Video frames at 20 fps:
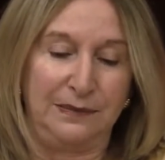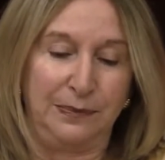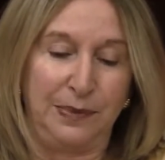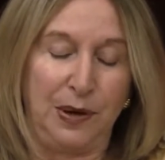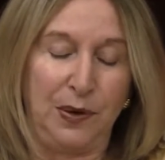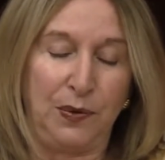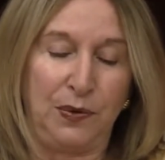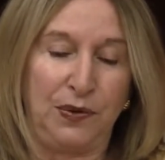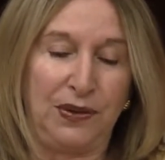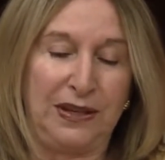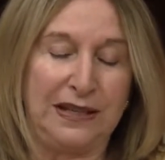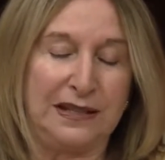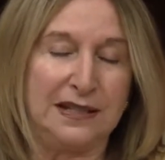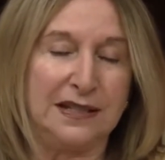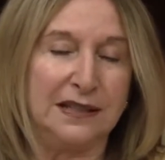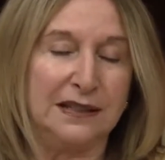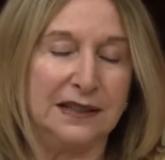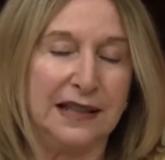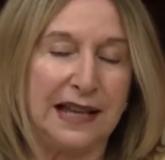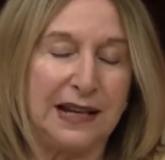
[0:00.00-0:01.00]
both
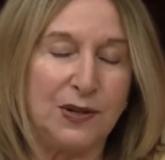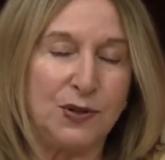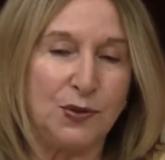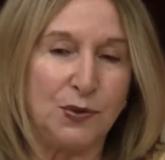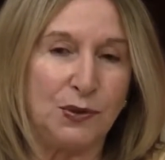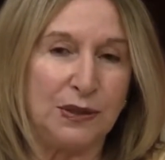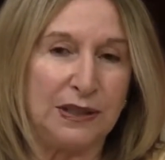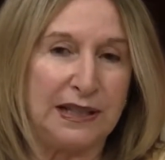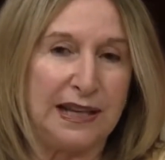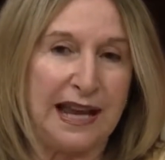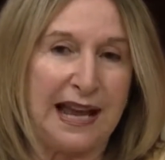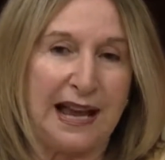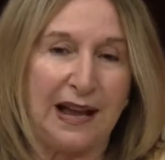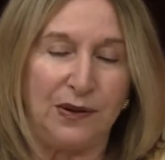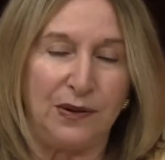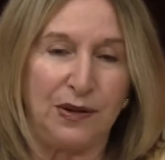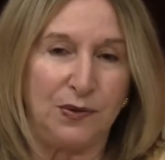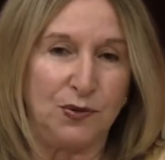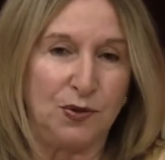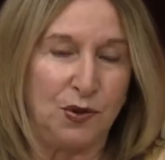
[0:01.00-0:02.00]
intellectually,
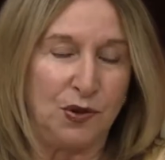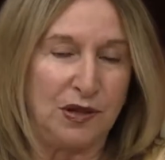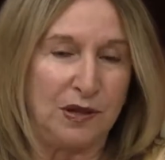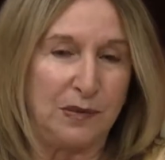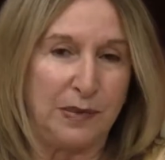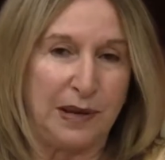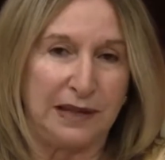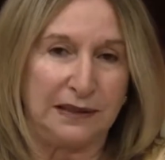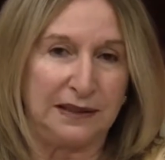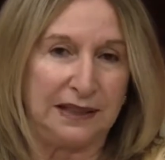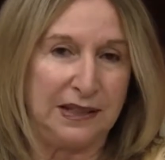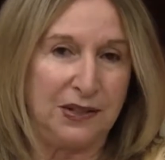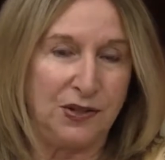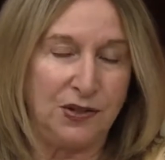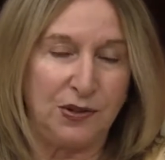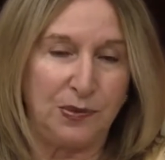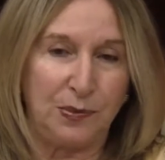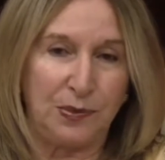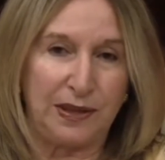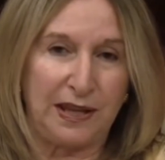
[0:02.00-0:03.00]
how do you talk about
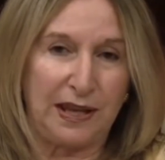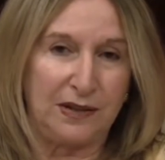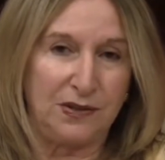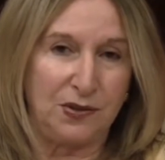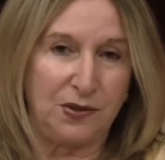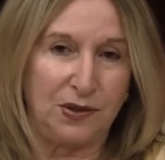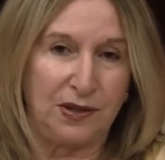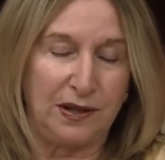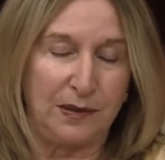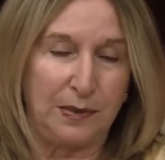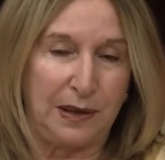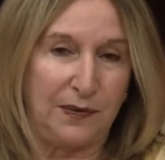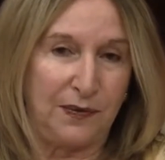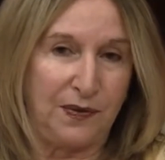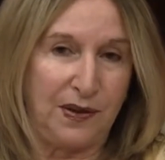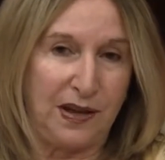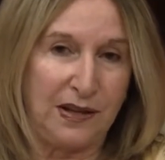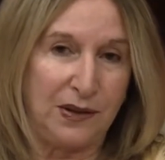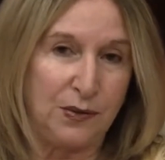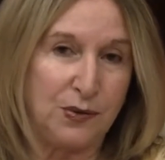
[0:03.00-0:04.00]
leadership without talking
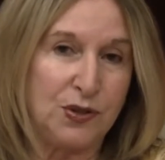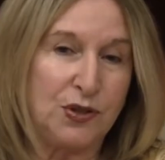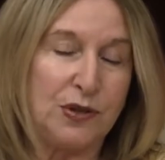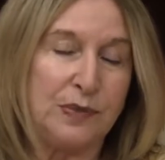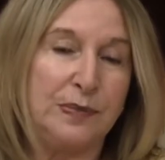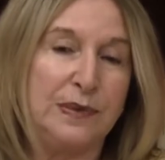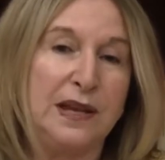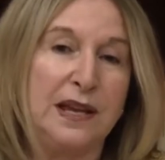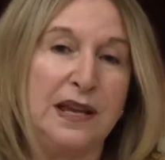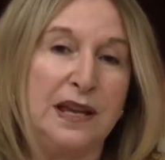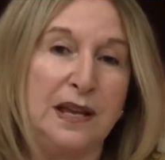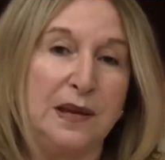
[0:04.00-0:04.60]
about followership,